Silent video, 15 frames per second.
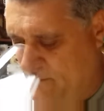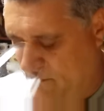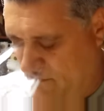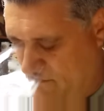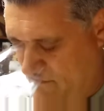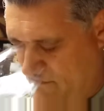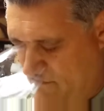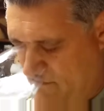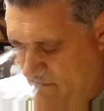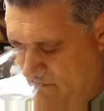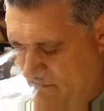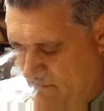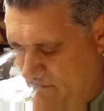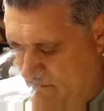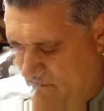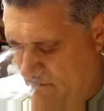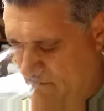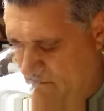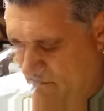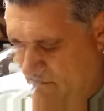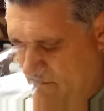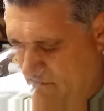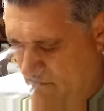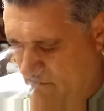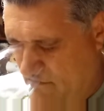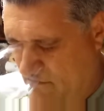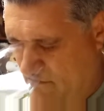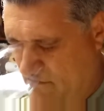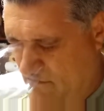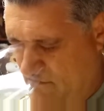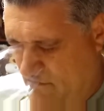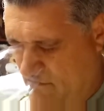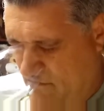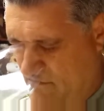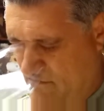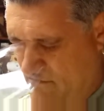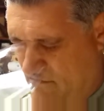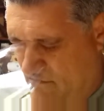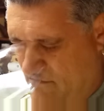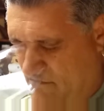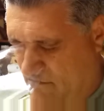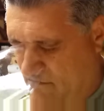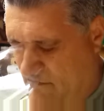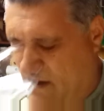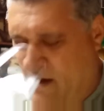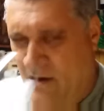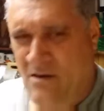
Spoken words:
Nobody speaks.